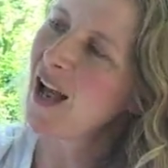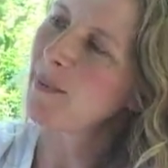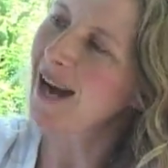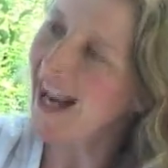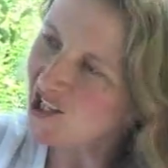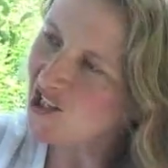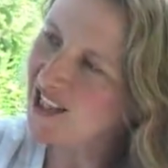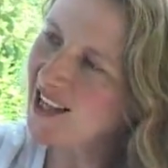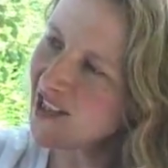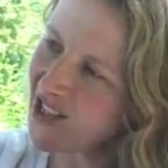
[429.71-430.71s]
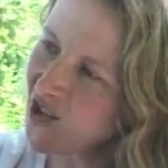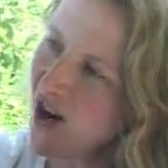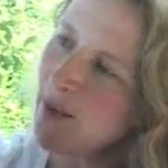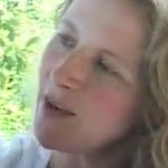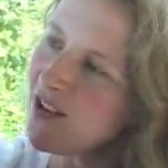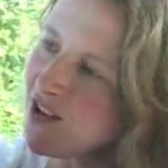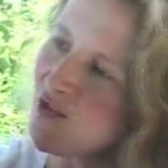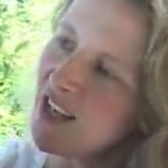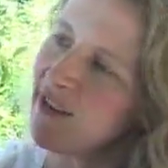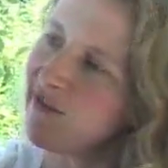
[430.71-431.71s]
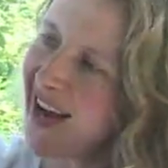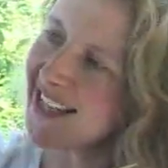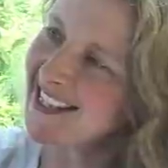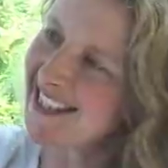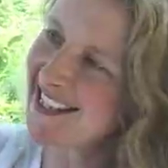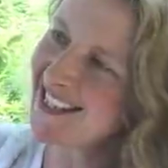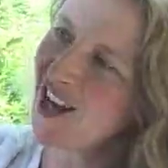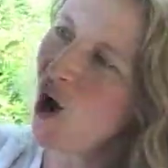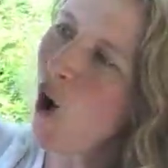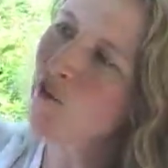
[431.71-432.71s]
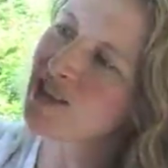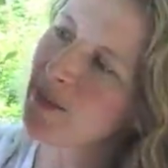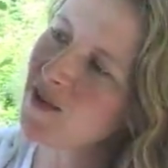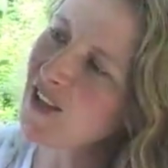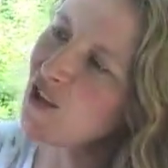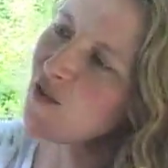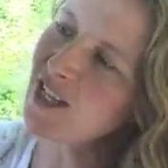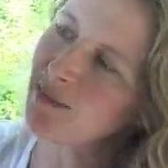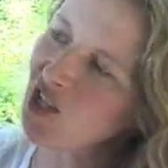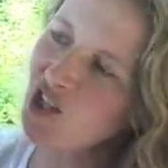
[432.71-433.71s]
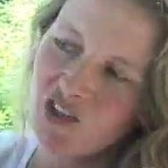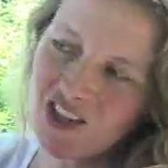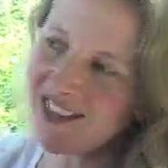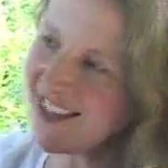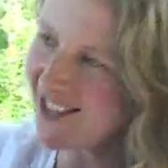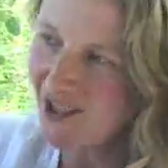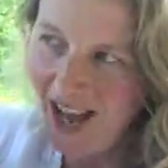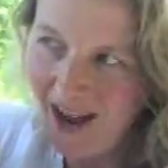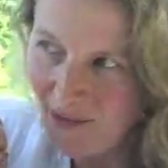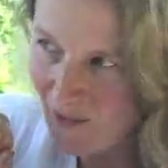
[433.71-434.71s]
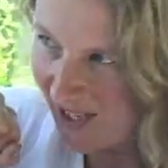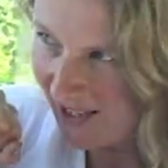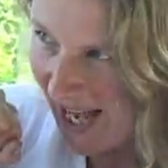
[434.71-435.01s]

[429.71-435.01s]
but actually they're describing three facets of something three-dimensional that doesn't have a real